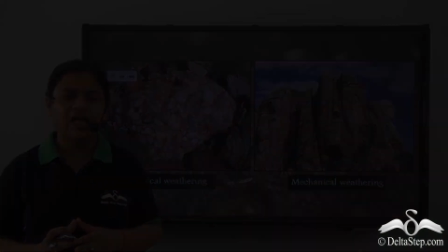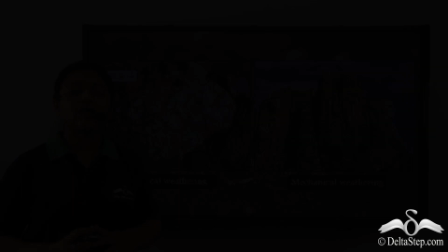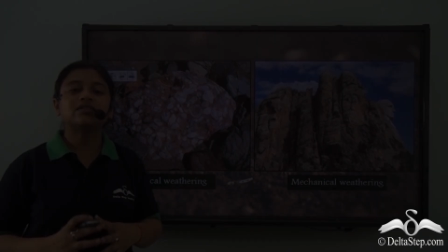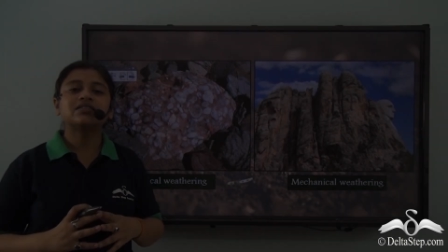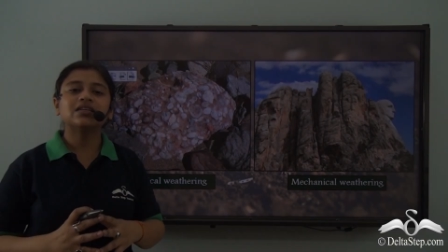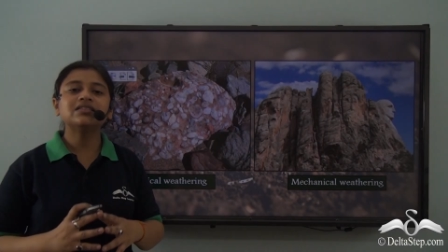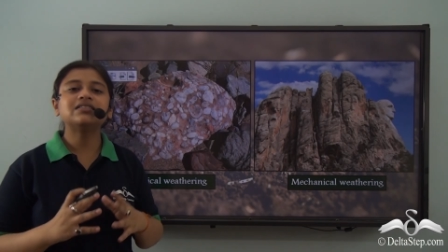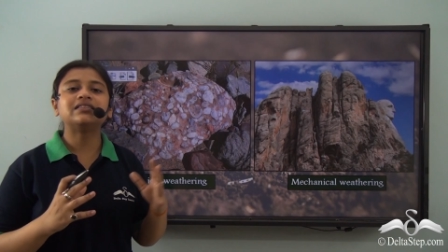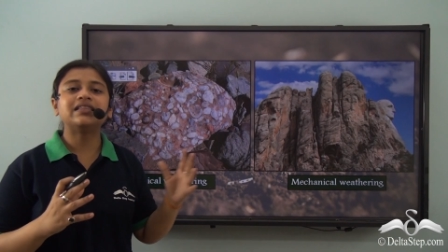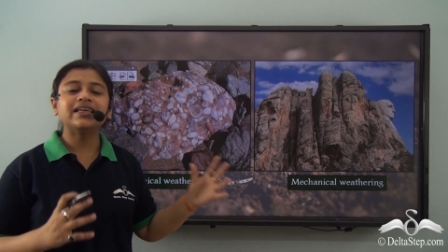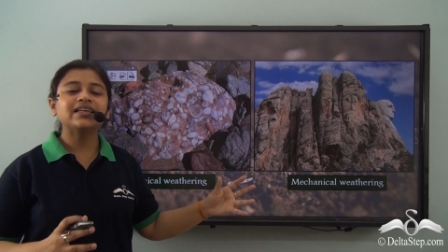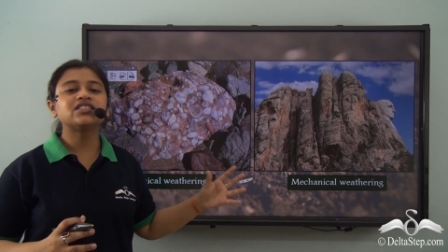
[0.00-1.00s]
Now, since
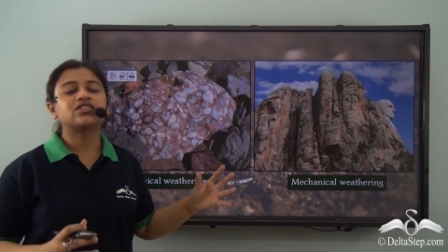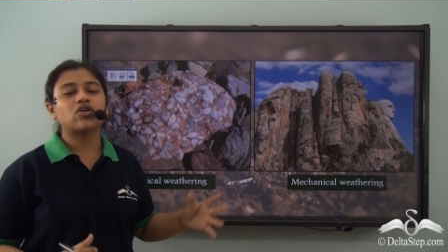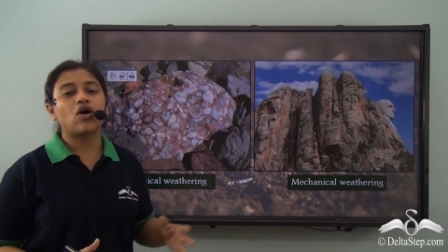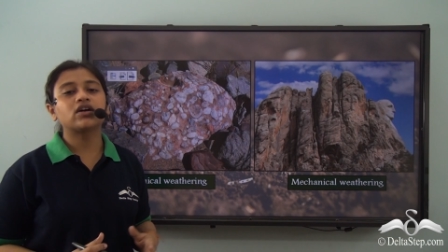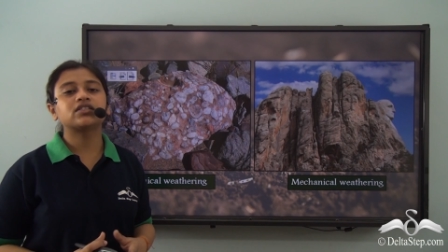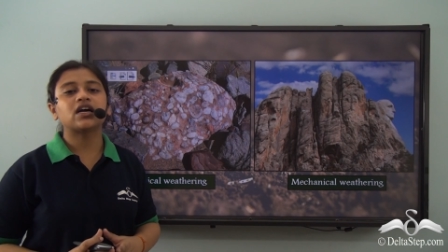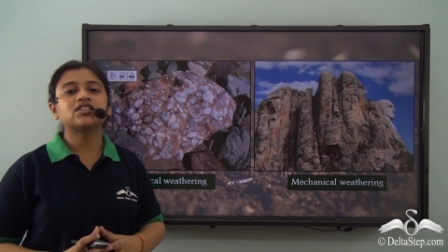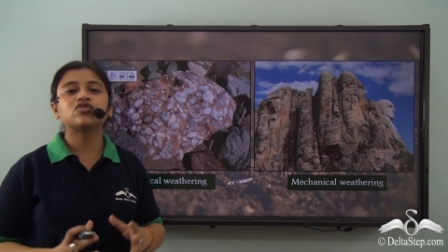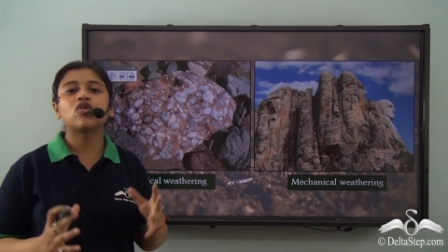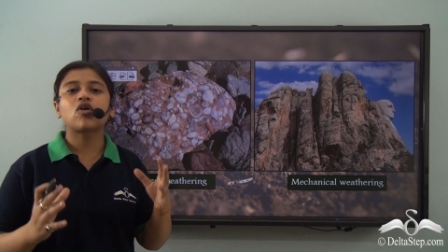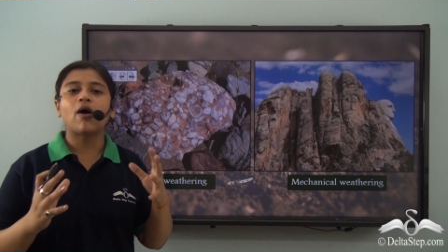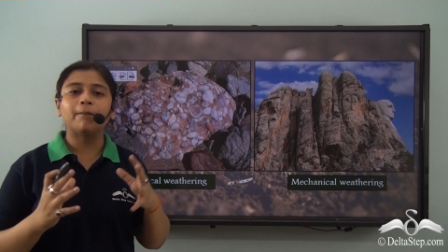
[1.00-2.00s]
these rocks are
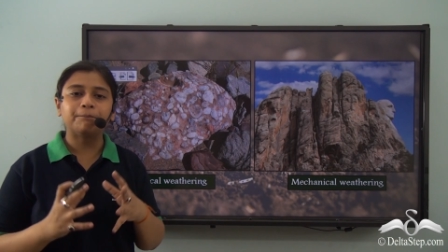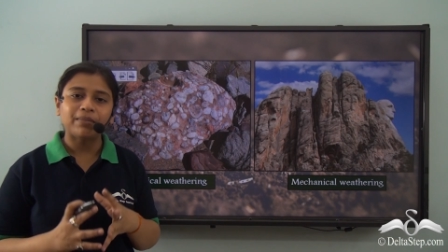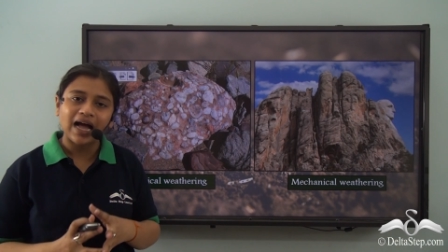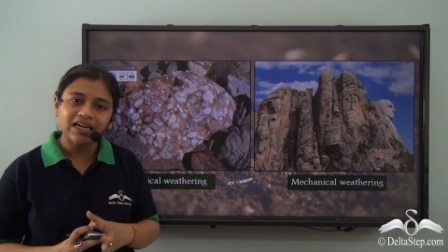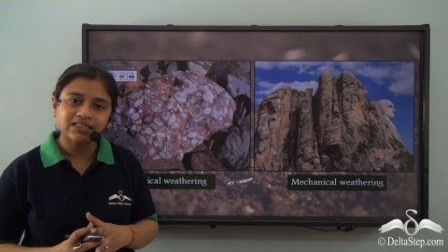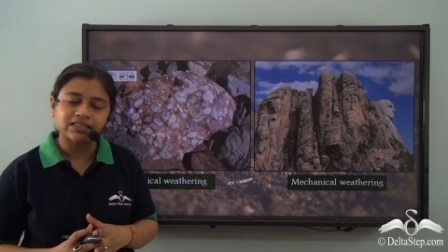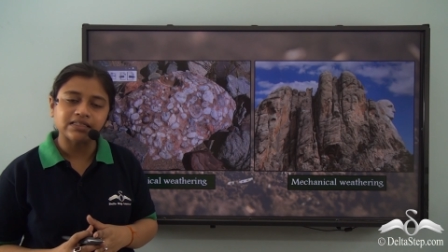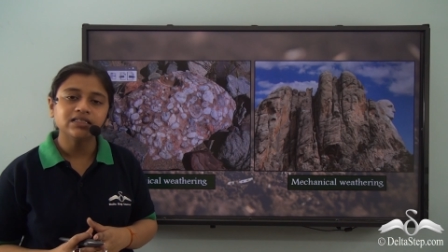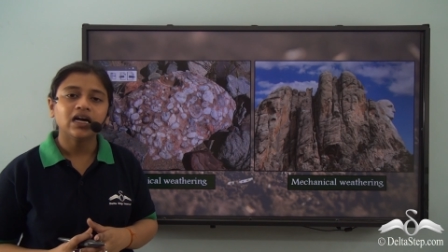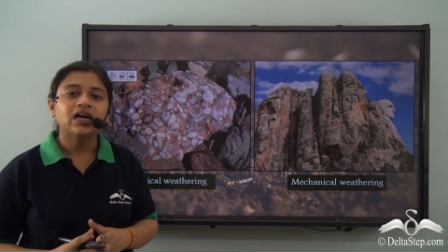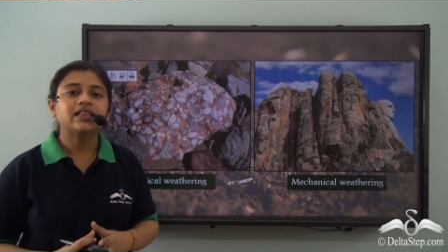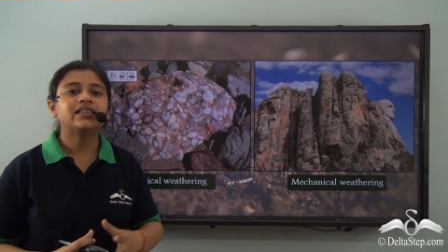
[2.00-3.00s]
so
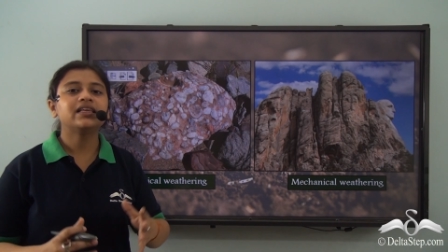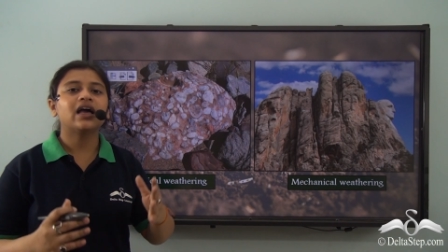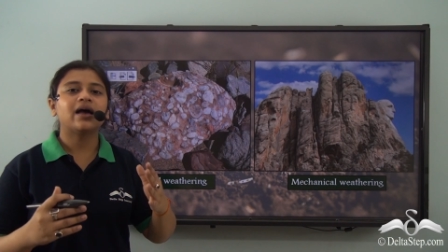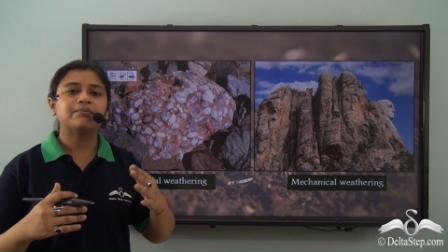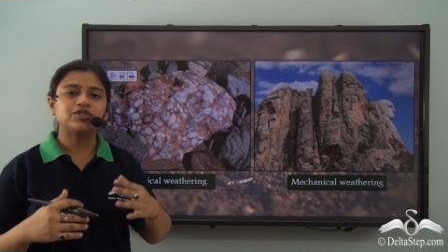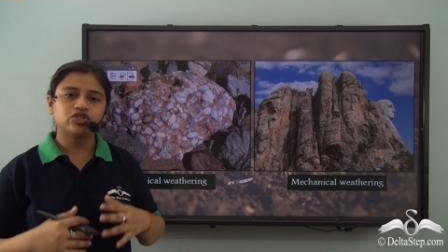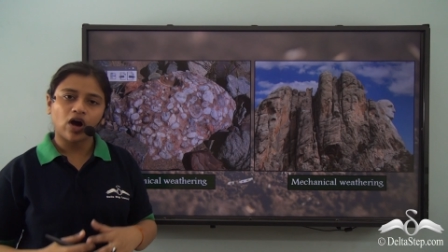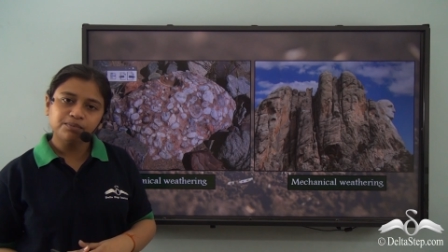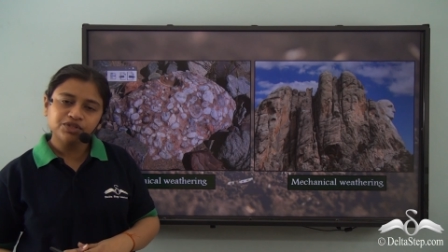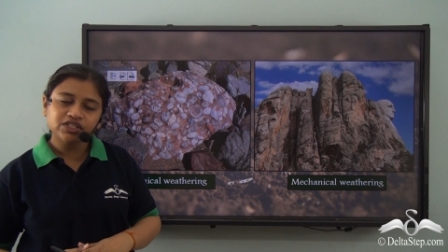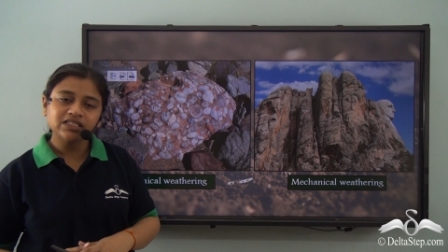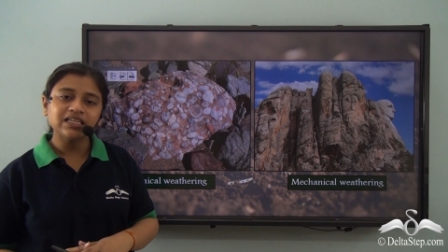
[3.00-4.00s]
compacted, the
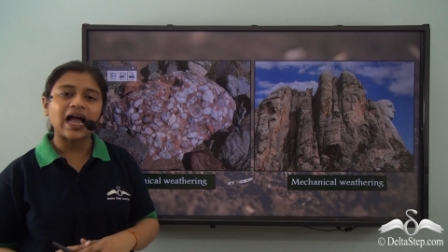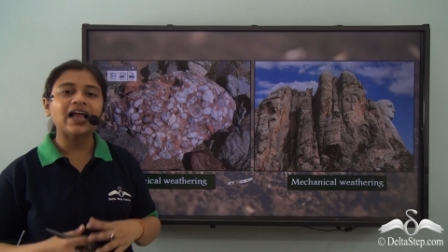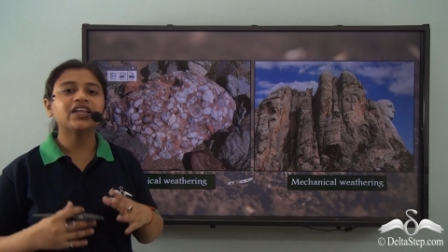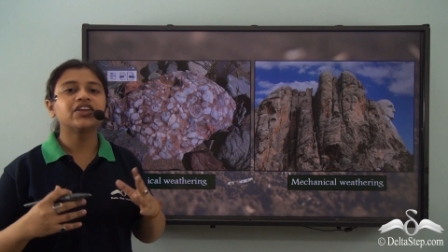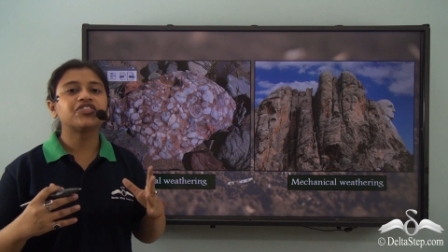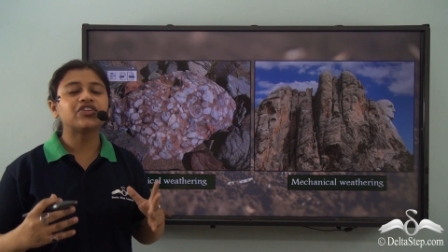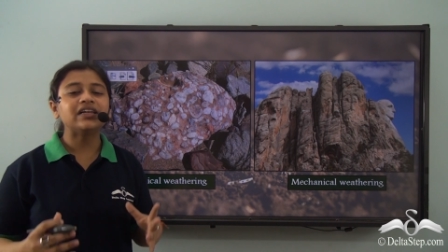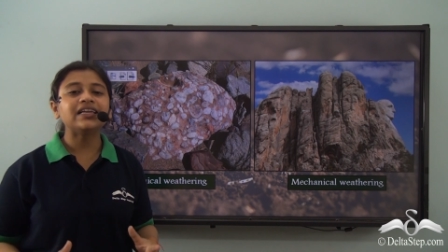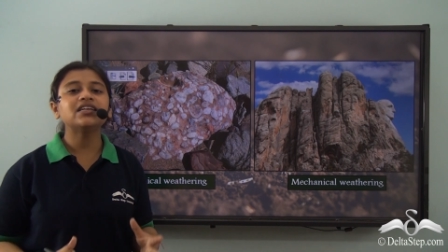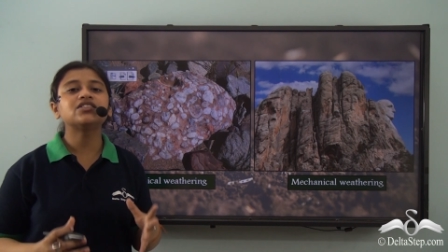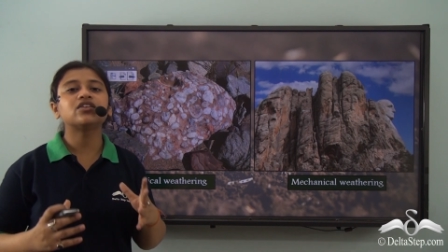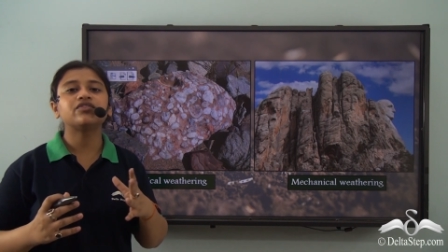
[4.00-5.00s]
absorption and
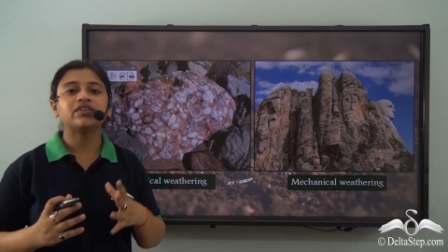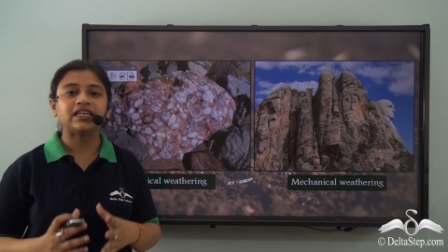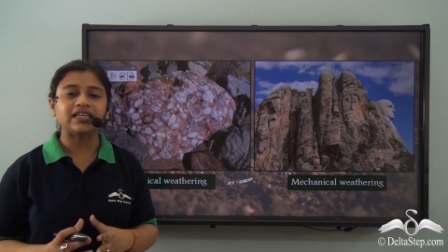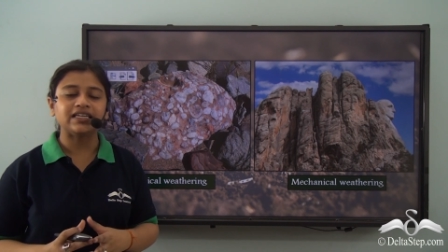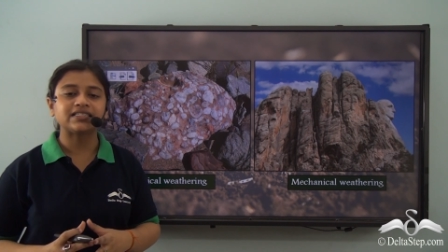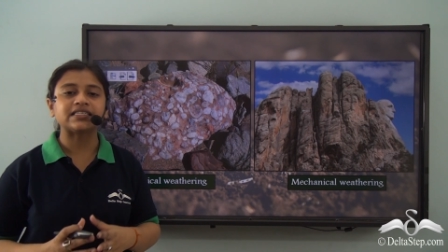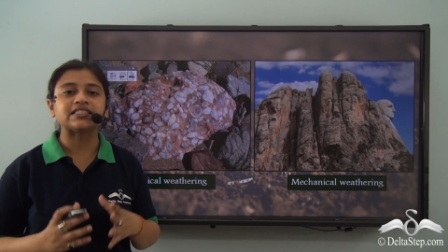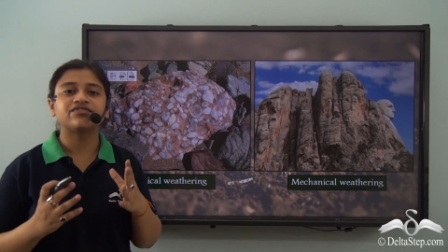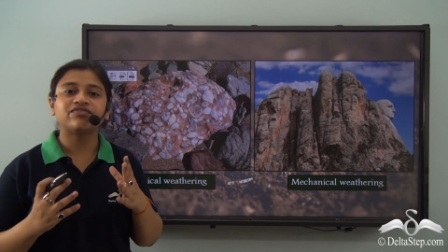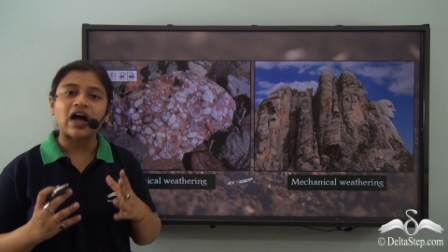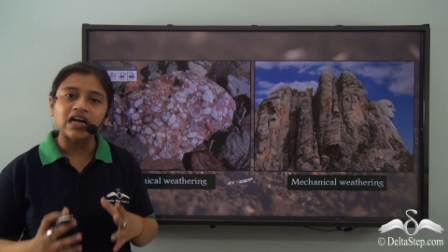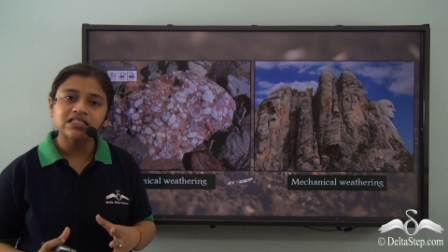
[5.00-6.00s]
release of heat is
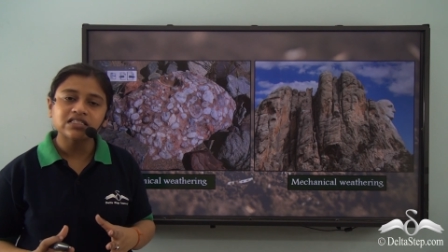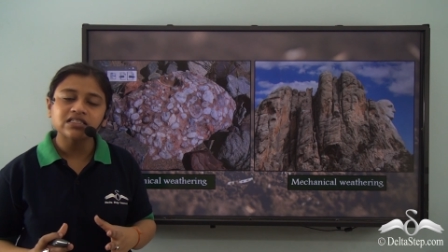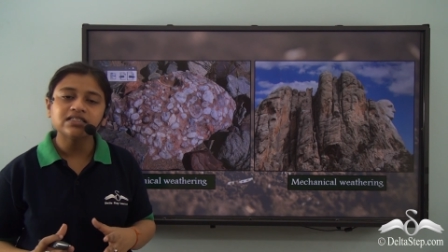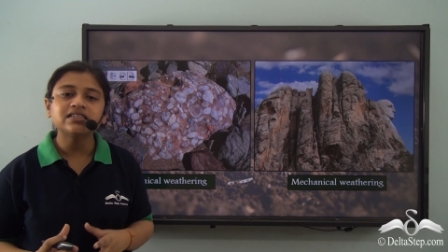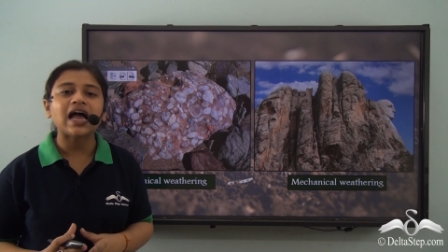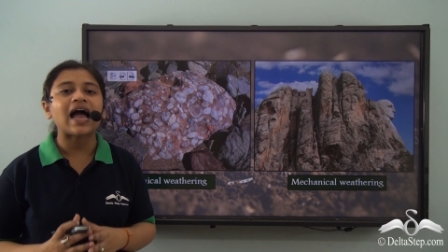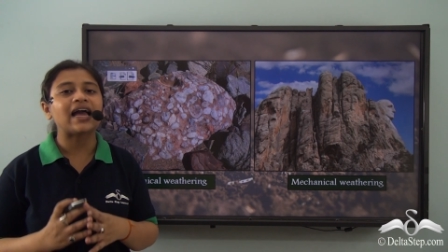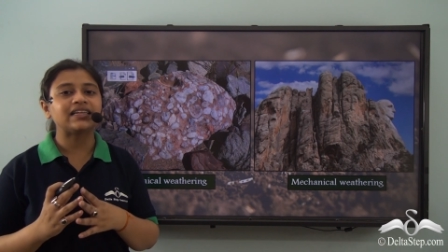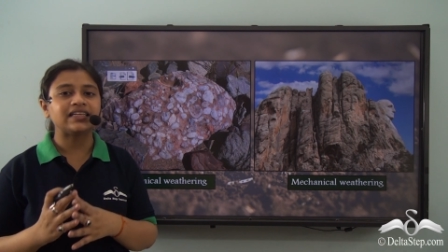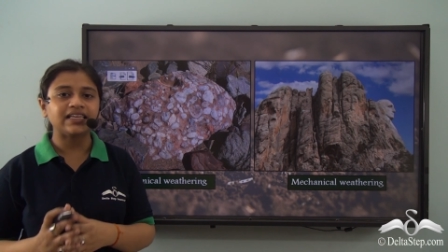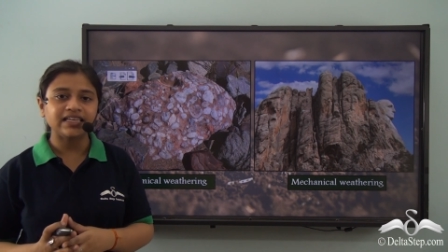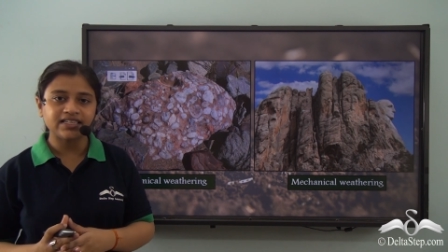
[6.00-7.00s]
faster
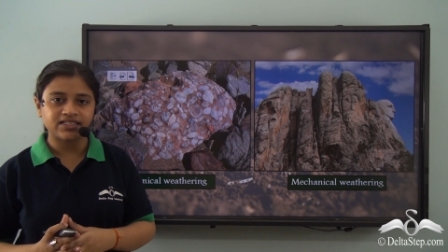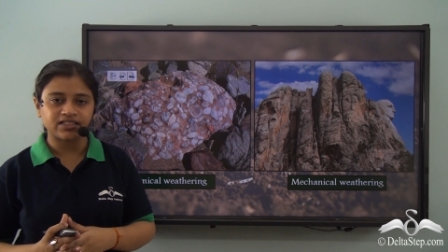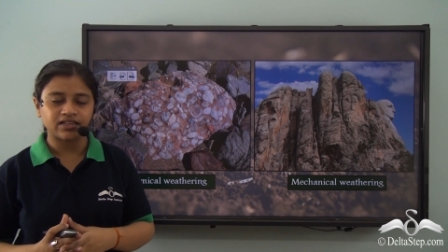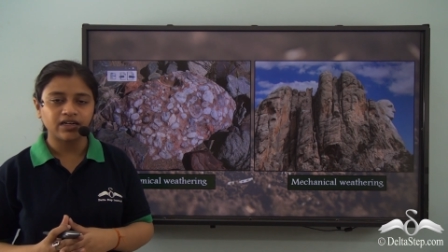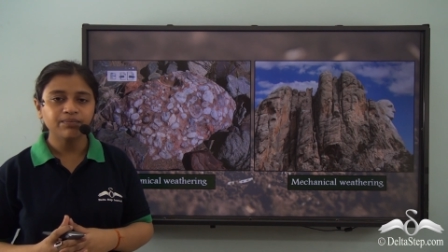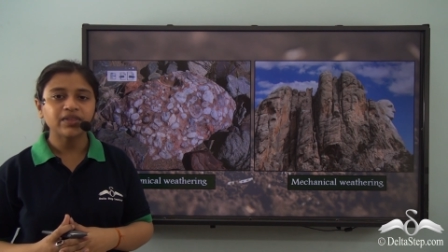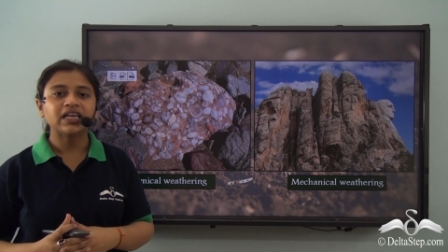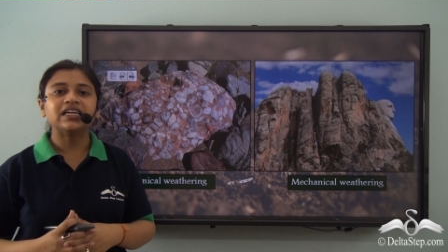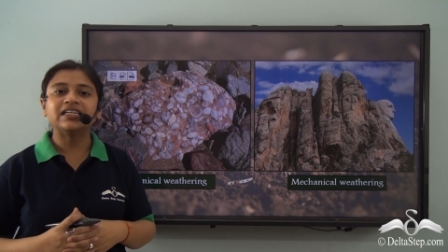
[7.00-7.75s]
and easier,